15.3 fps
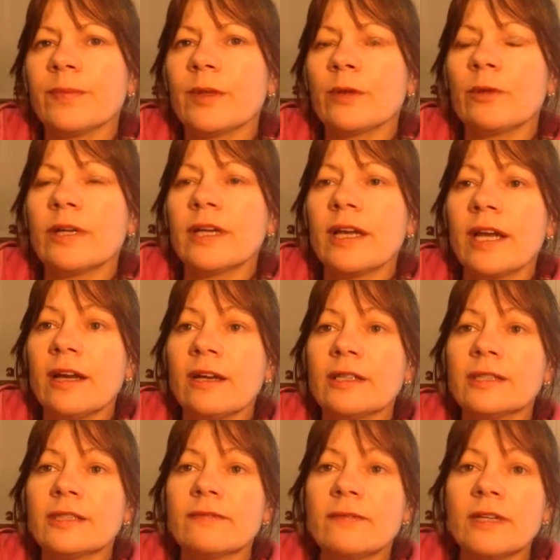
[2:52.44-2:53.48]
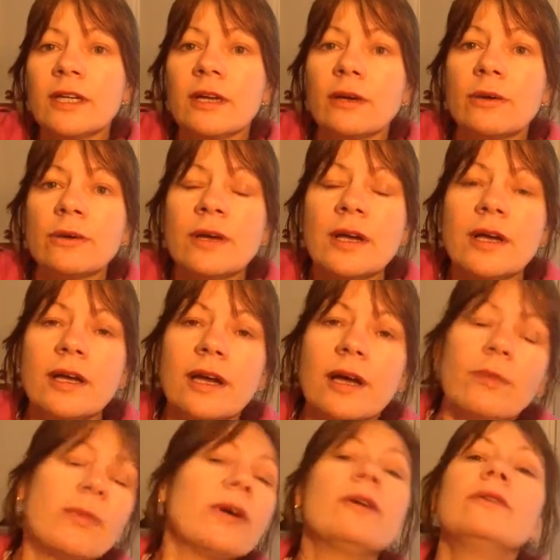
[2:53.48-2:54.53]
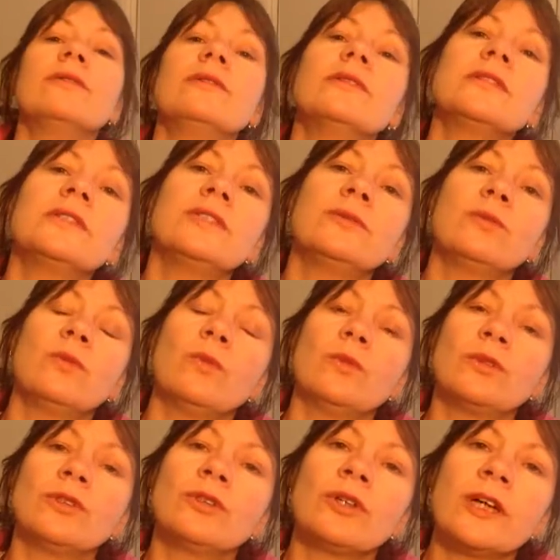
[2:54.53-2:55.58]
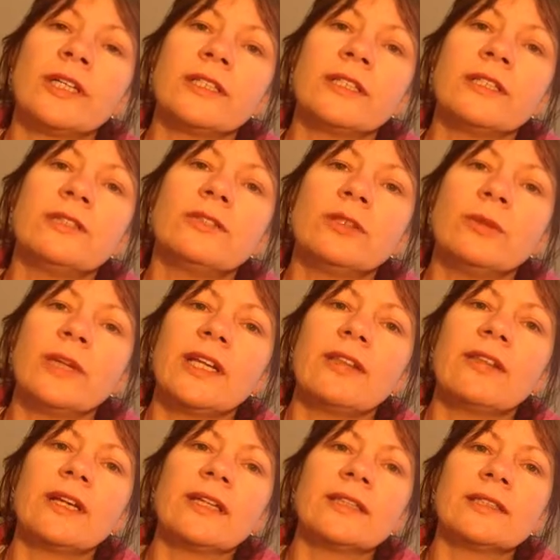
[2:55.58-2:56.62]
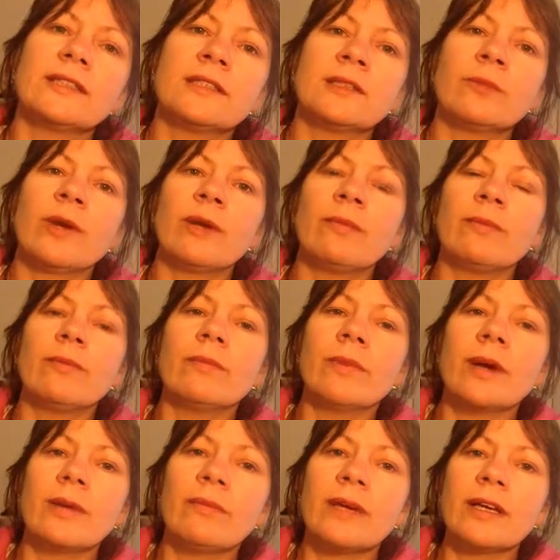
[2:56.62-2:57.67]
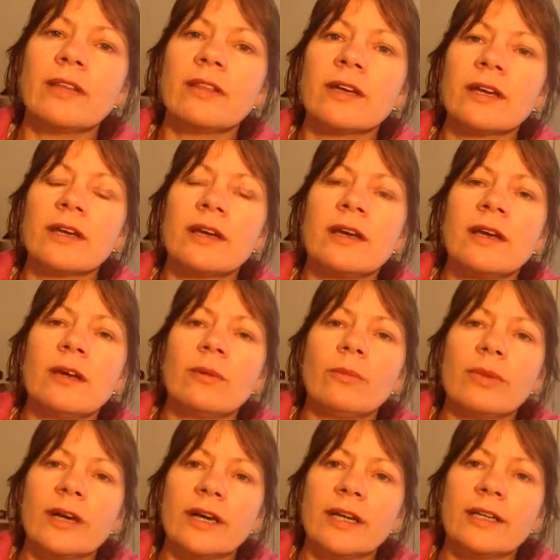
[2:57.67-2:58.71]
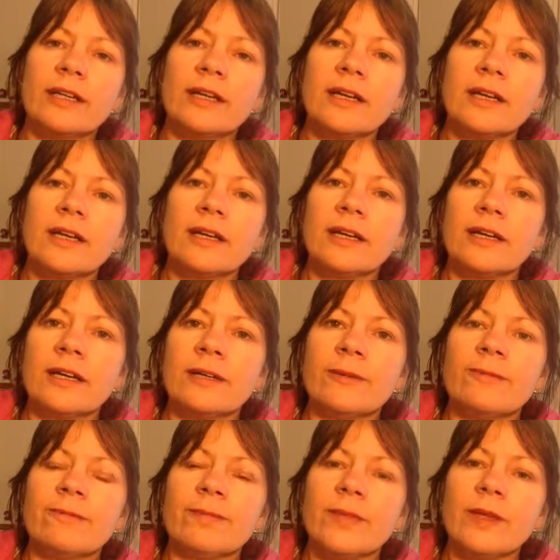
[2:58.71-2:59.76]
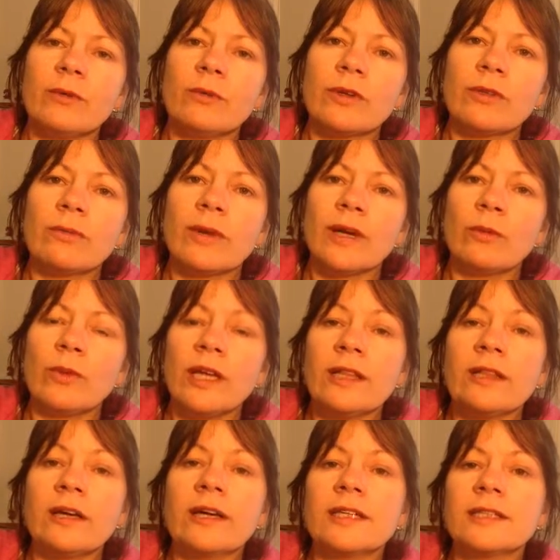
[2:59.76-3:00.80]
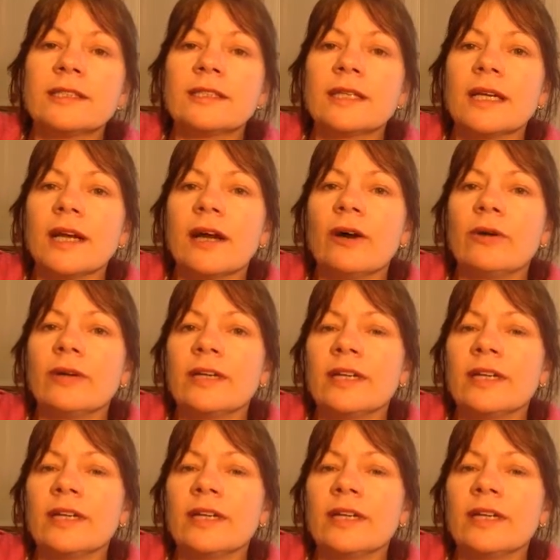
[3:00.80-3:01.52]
Queen of Chaos video about trying to do too many things is my big thing. But with my weight loss, how